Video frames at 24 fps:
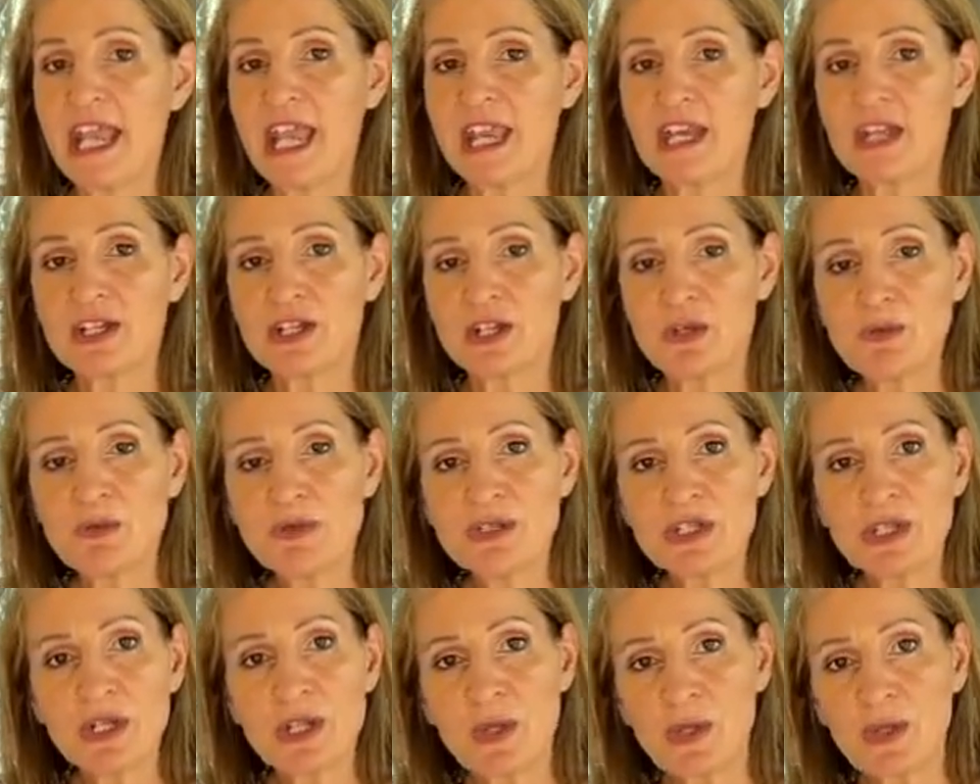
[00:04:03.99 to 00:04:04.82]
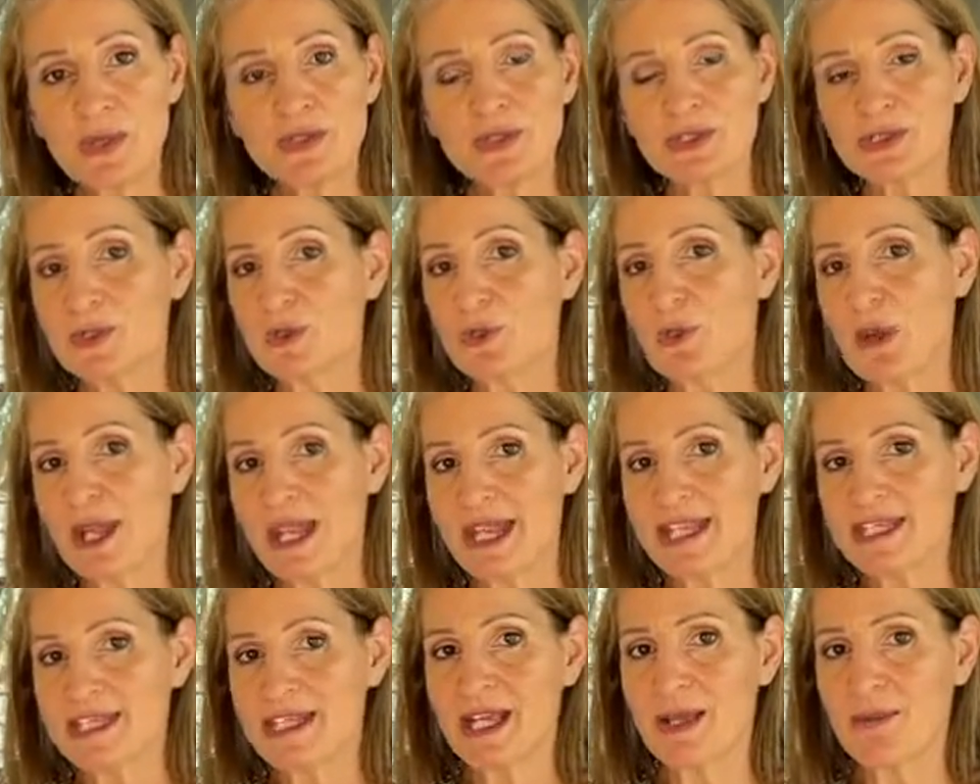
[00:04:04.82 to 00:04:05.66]
and it almost holds the
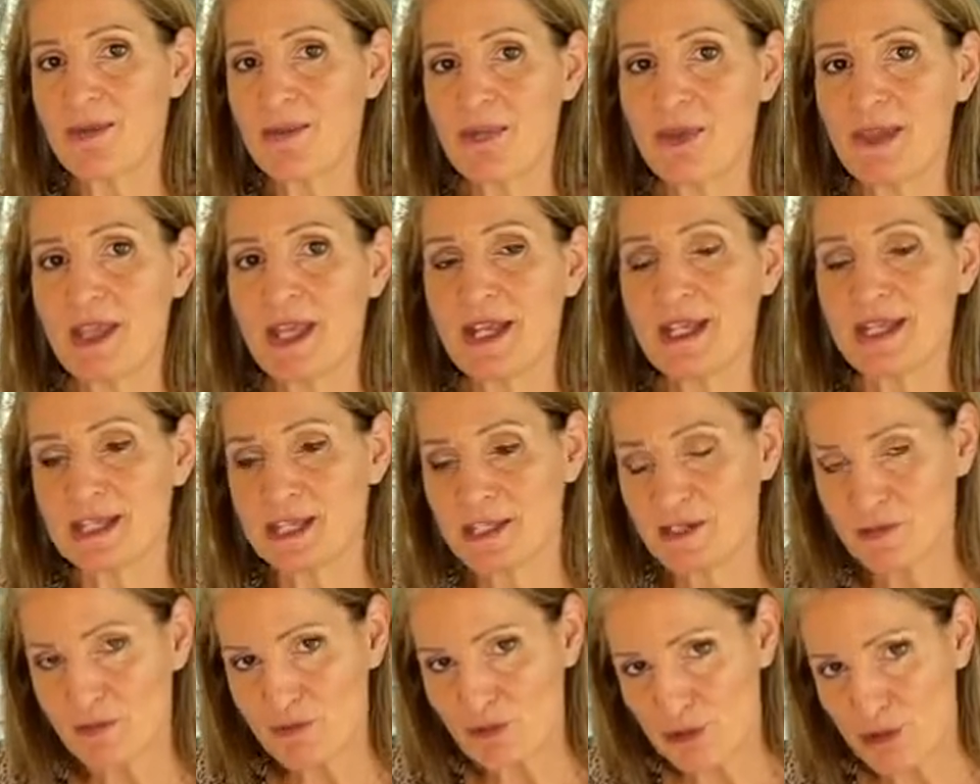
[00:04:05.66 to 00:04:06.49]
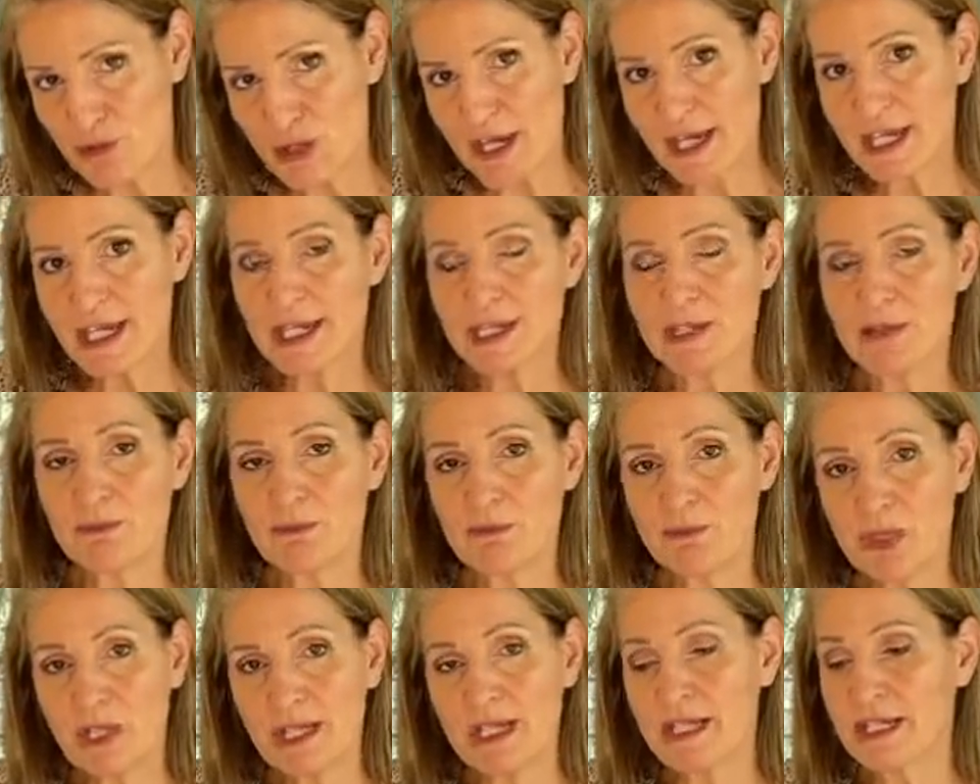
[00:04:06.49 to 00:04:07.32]
weight up there instead of dragging
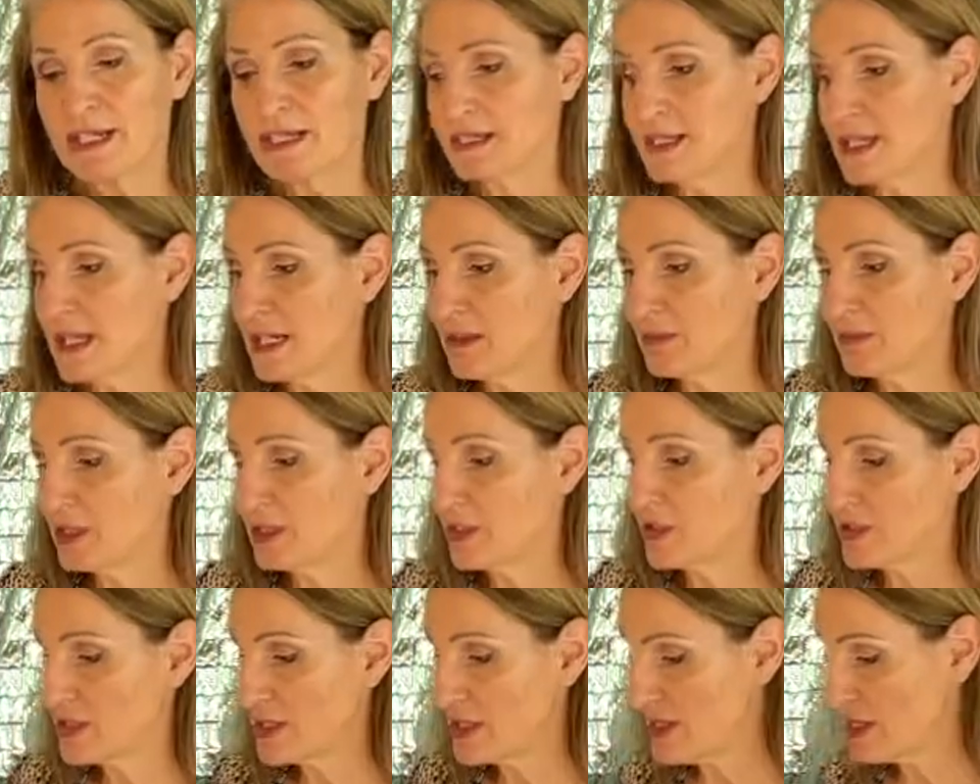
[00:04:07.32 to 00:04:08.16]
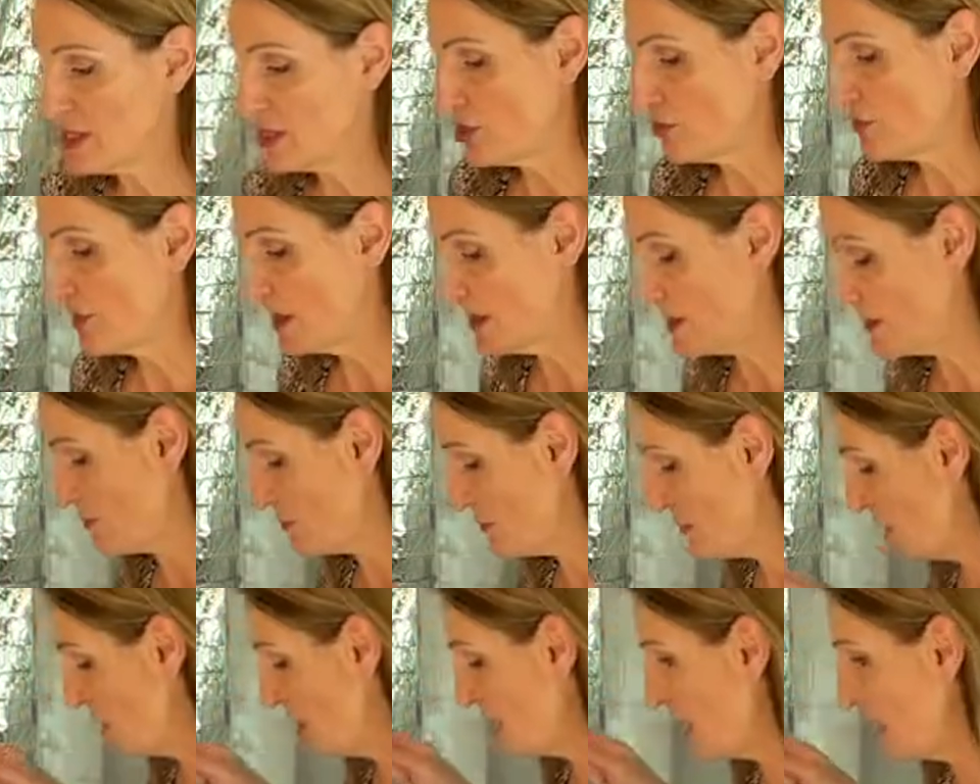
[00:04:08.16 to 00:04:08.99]
and pulling it down, because this dress
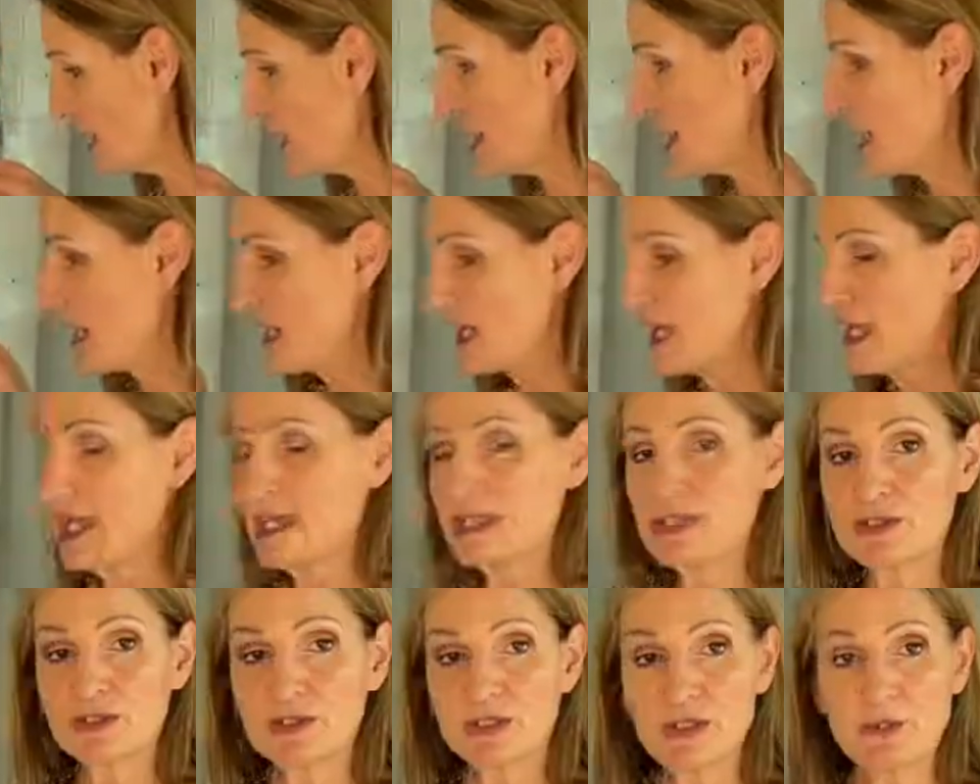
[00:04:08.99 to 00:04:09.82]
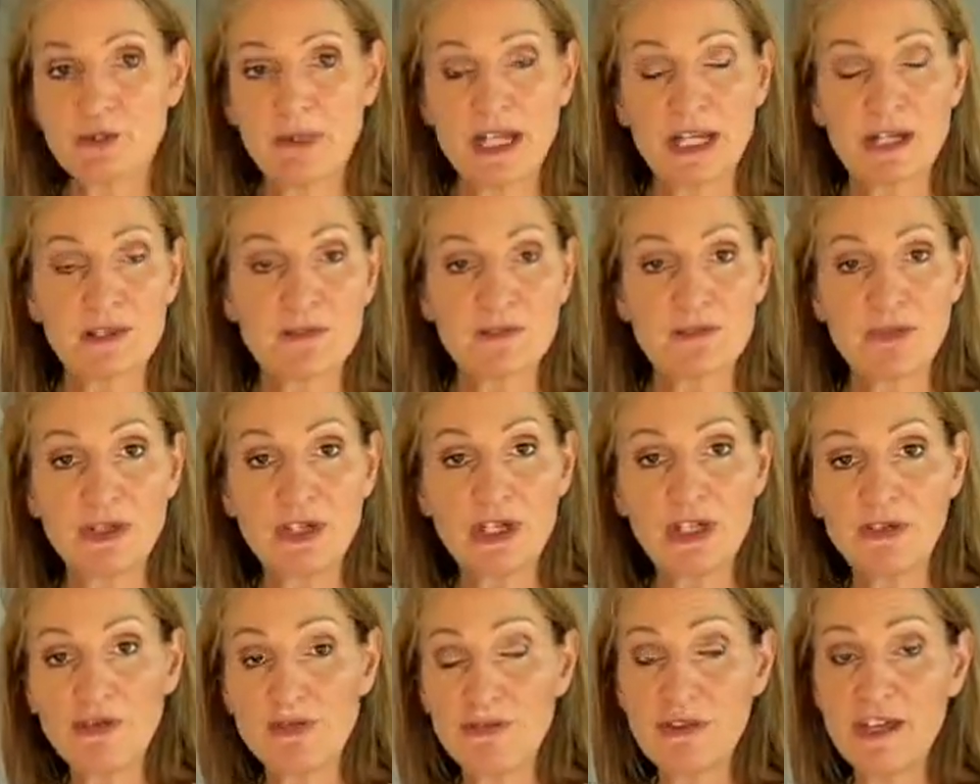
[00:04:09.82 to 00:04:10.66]
already has got about
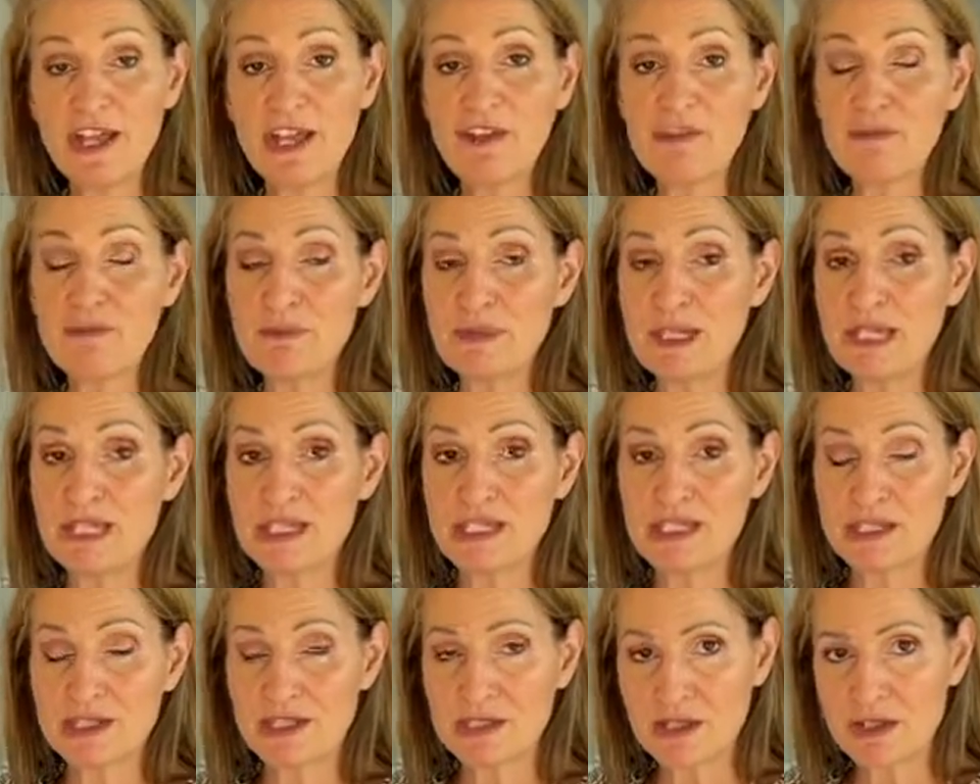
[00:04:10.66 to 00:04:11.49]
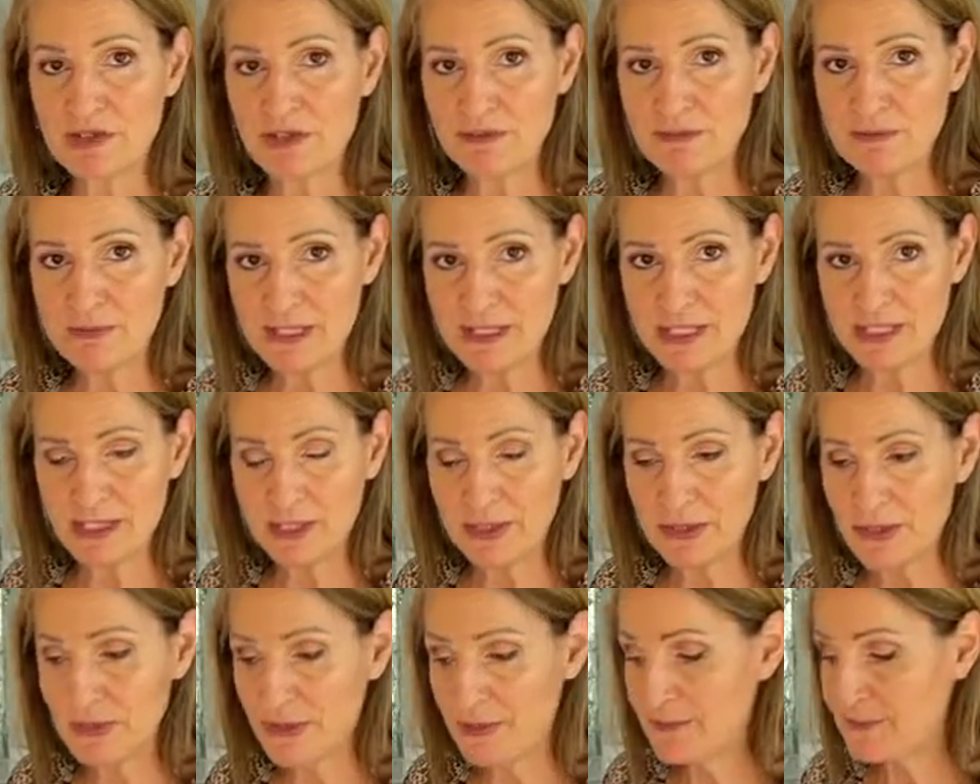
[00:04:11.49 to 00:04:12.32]
45 meters of
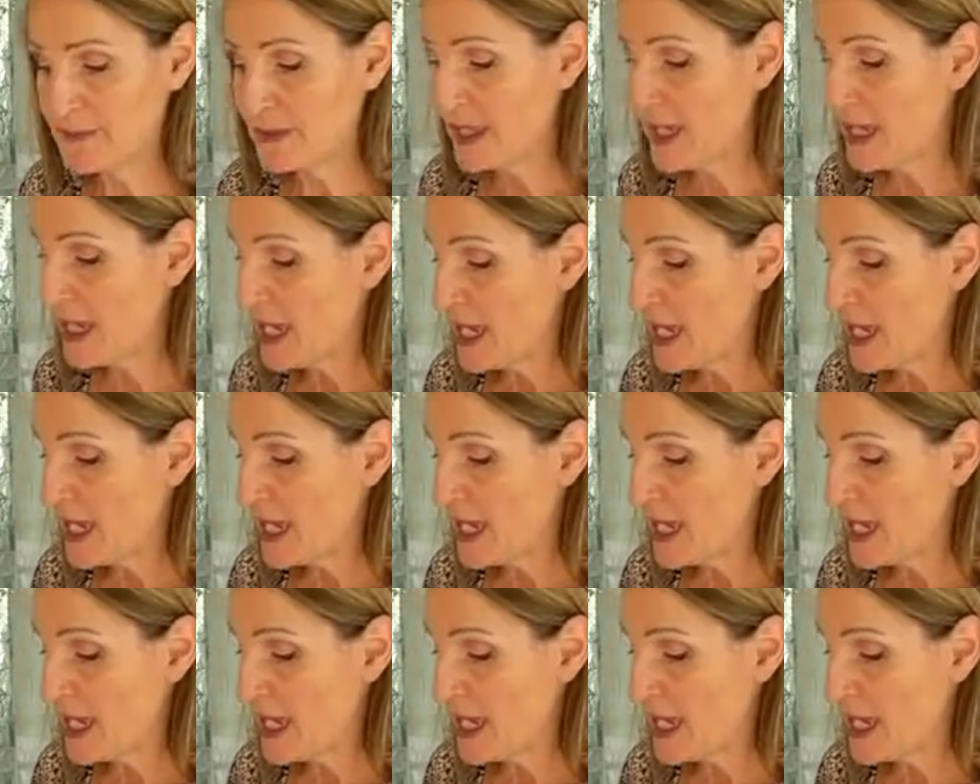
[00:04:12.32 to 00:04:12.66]
material.